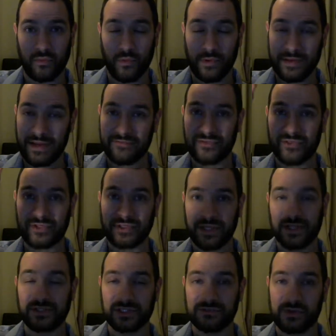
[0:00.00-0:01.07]
Whenever the
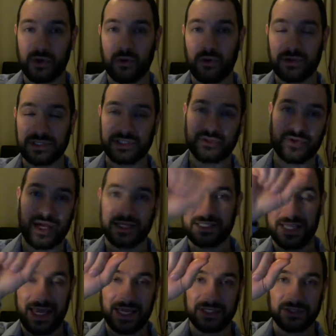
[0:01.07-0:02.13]
ledger records a
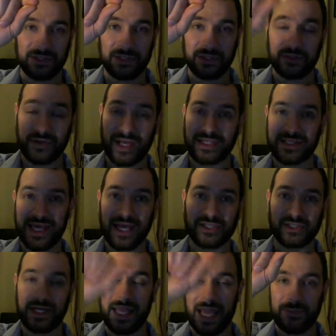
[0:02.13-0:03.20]
transaction
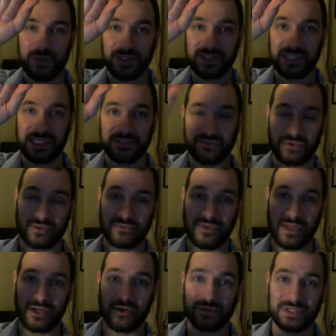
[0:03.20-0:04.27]
happens
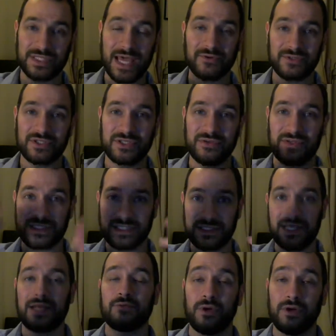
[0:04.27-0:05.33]
that goes out into this
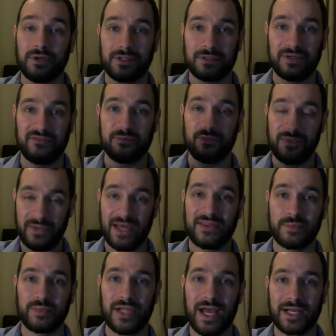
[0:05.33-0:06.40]
network on
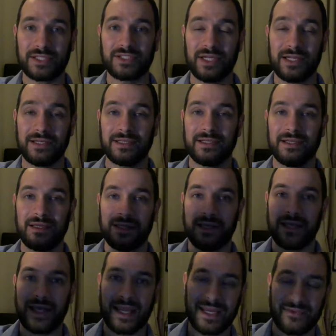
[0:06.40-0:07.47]
the blockchain.
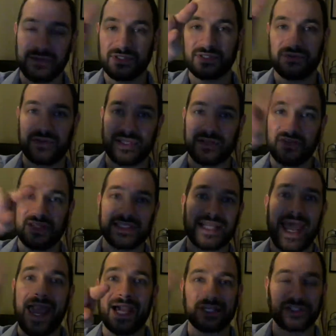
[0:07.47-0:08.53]
Hey, this
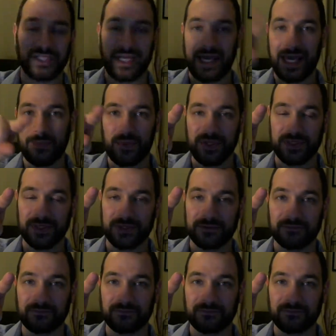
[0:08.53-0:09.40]
action happened.